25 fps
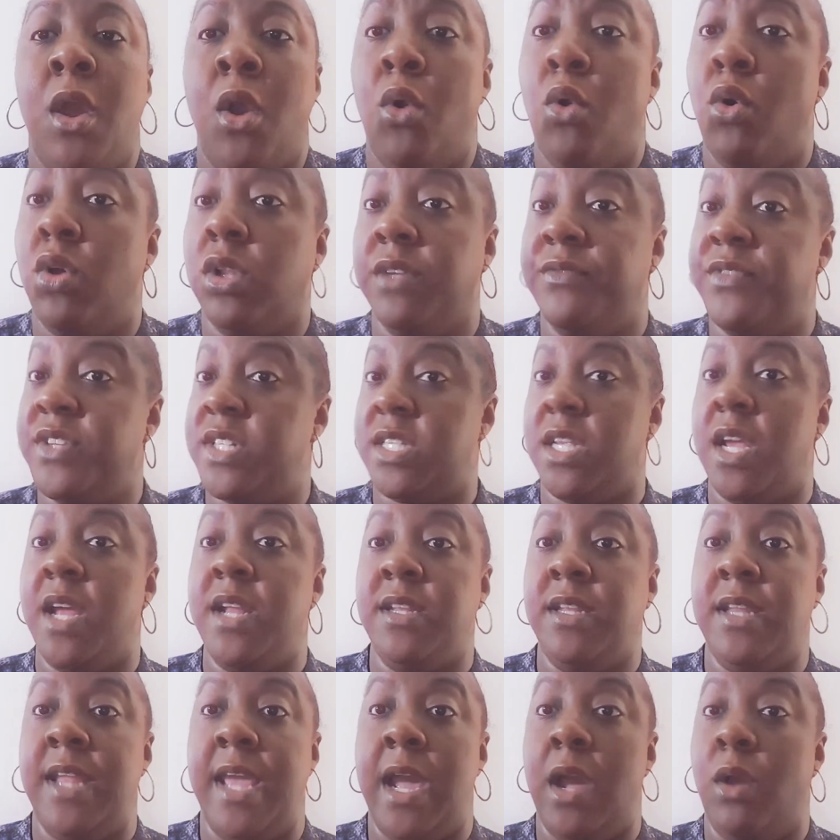all of a
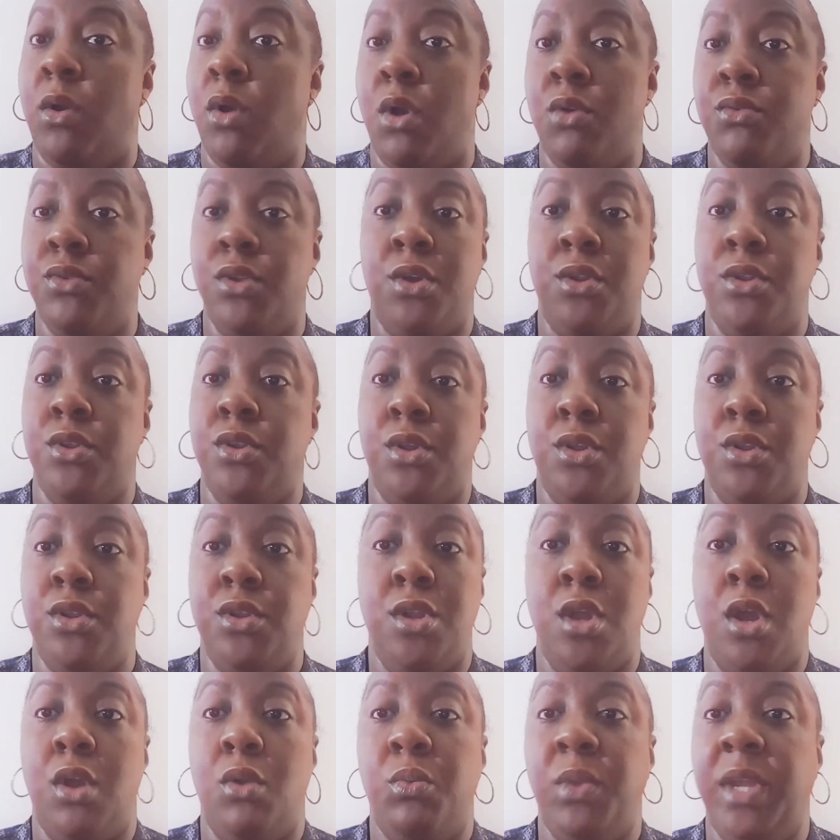sudden now, oh,
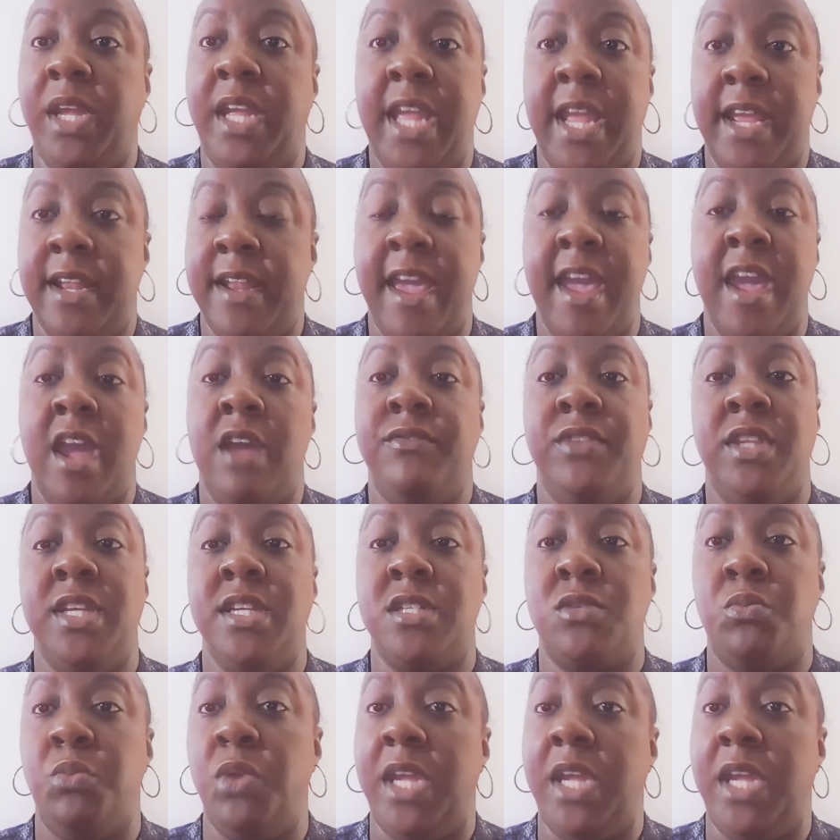no, we can't have this.